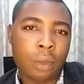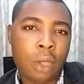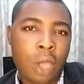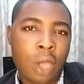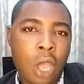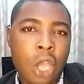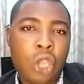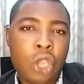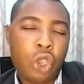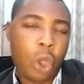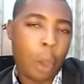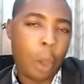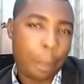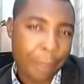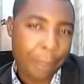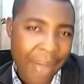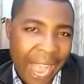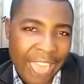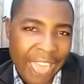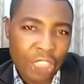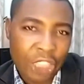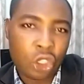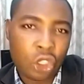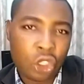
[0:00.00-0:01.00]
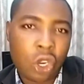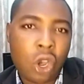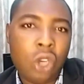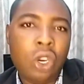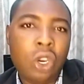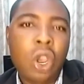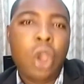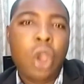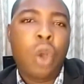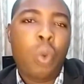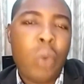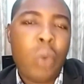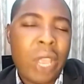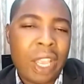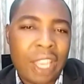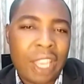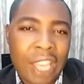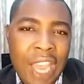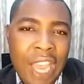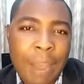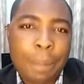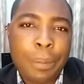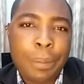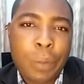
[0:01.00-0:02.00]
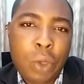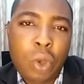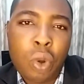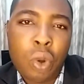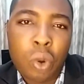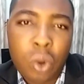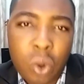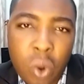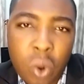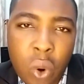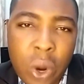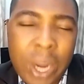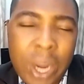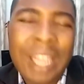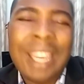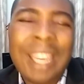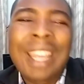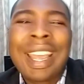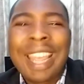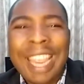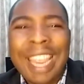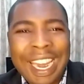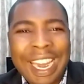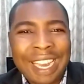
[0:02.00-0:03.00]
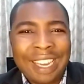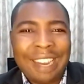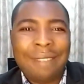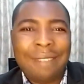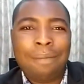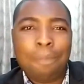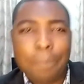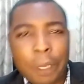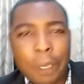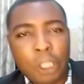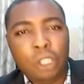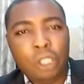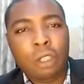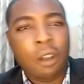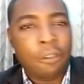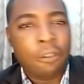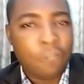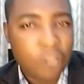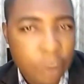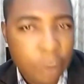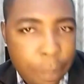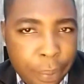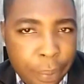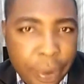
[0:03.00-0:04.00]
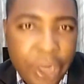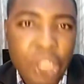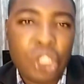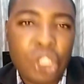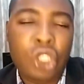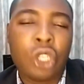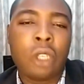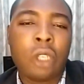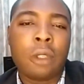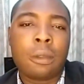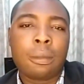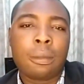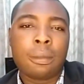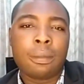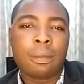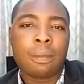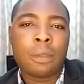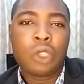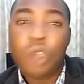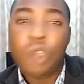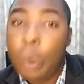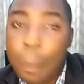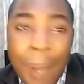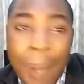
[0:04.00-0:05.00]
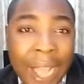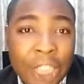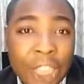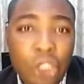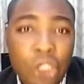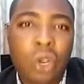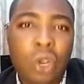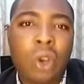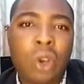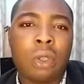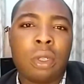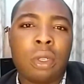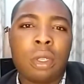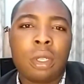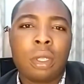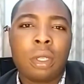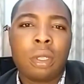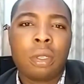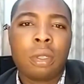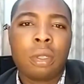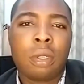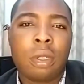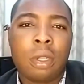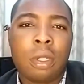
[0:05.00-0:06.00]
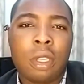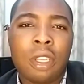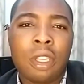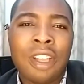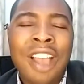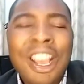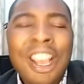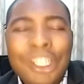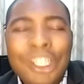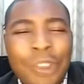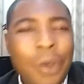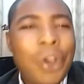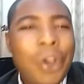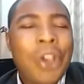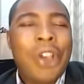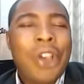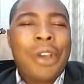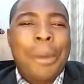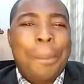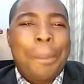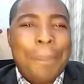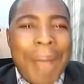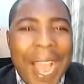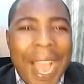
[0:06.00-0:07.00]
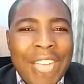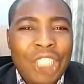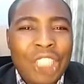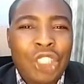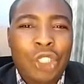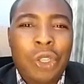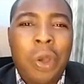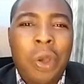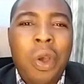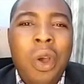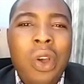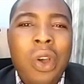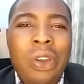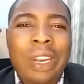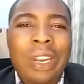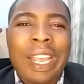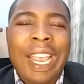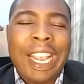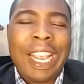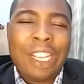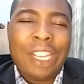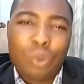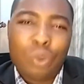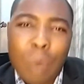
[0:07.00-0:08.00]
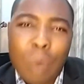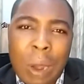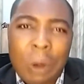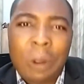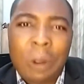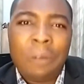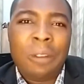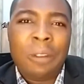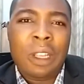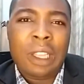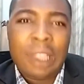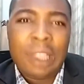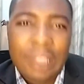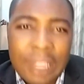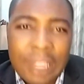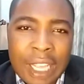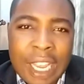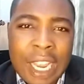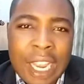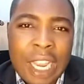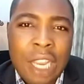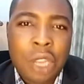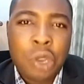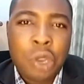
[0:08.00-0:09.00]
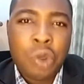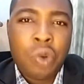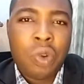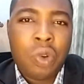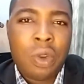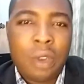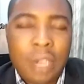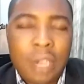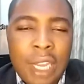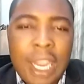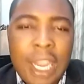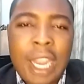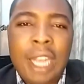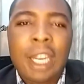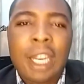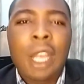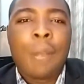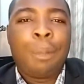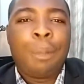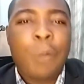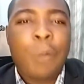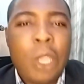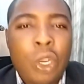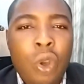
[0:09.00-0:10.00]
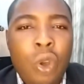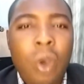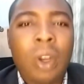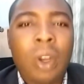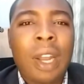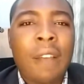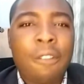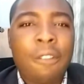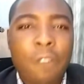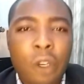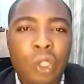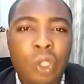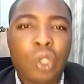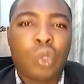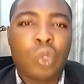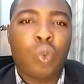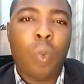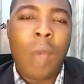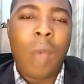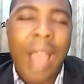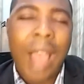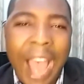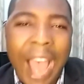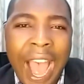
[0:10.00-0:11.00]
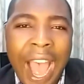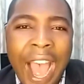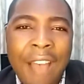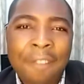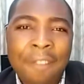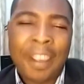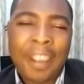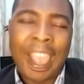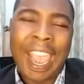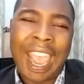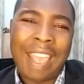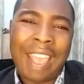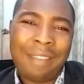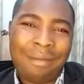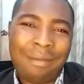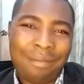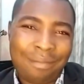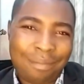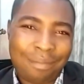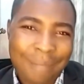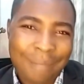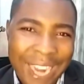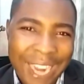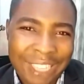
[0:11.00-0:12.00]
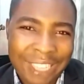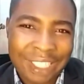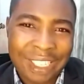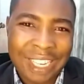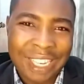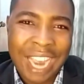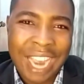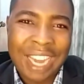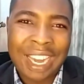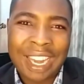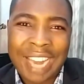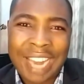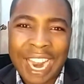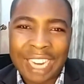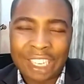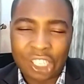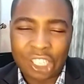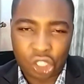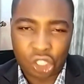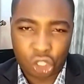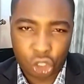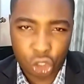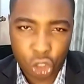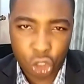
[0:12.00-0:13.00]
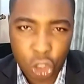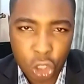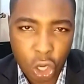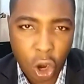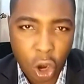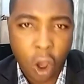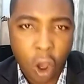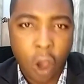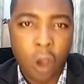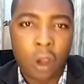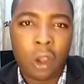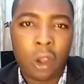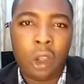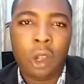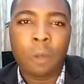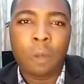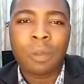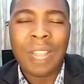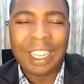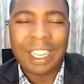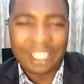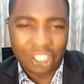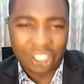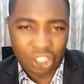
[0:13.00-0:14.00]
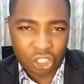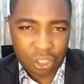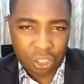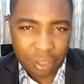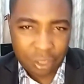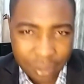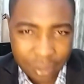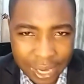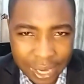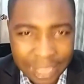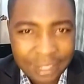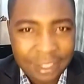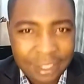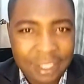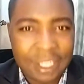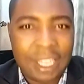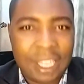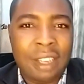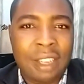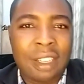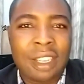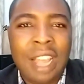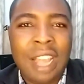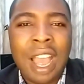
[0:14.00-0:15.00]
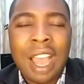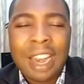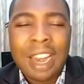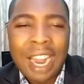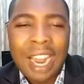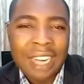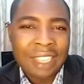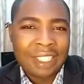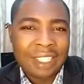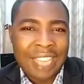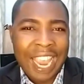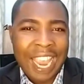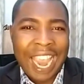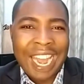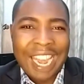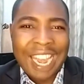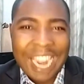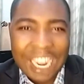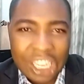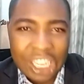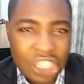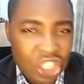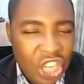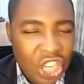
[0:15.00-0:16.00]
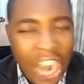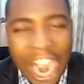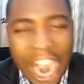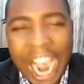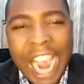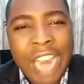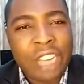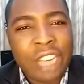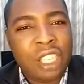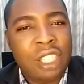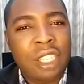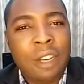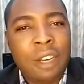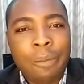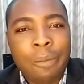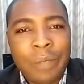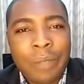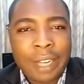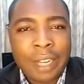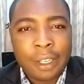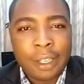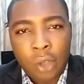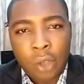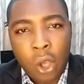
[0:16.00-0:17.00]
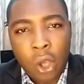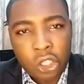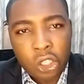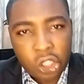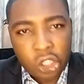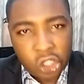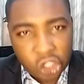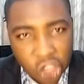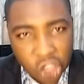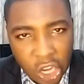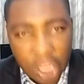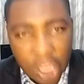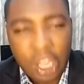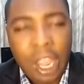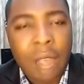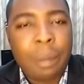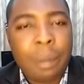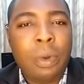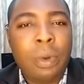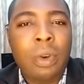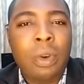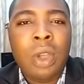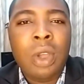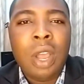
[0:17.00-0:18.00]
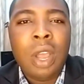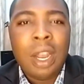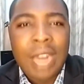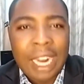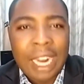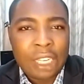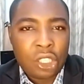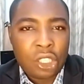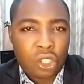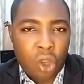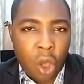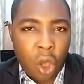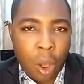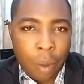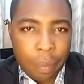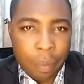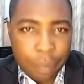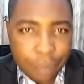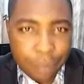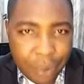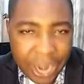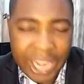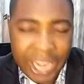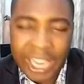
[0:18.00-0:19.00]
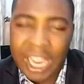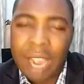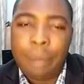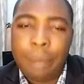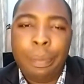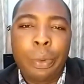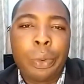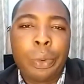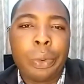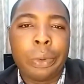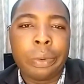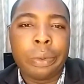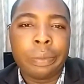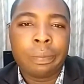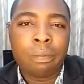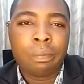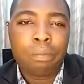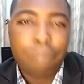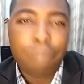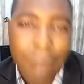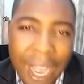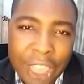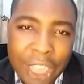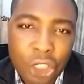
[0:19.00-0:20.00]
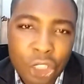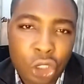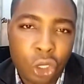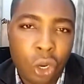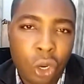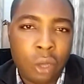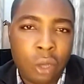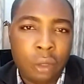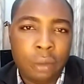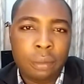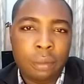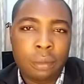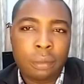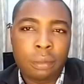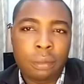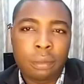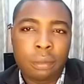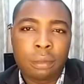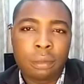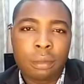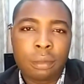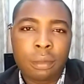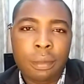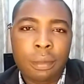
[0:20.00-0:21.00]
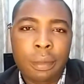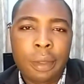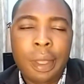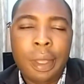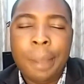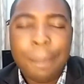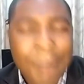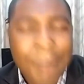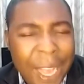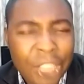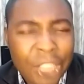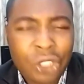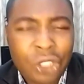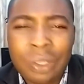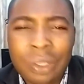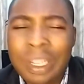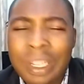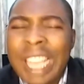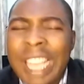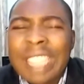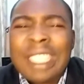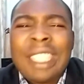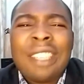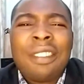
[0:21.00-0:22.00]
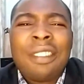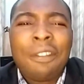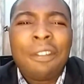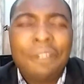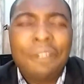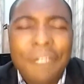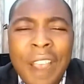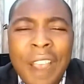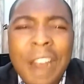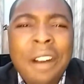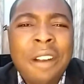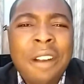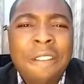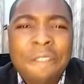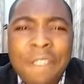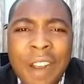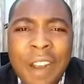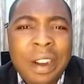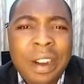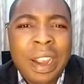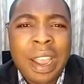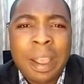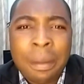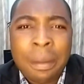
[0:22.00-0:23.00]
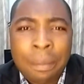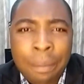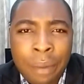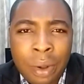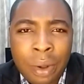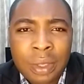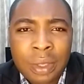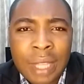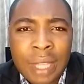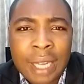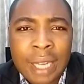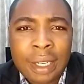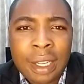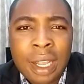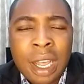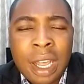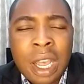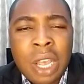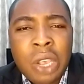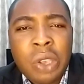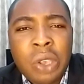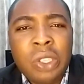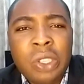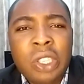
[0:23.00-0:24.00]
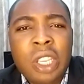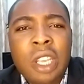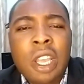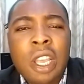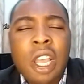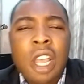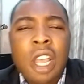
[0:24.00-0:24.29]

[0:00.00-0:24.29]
Your passion will keep you going in the midst of depression. Your passion. So passion is one of the things you need in order for you to have a mindset that is strong, that is strengthened, that is energized, that is unshakable, that is unbreakable. Passion, it is very, very important. You see,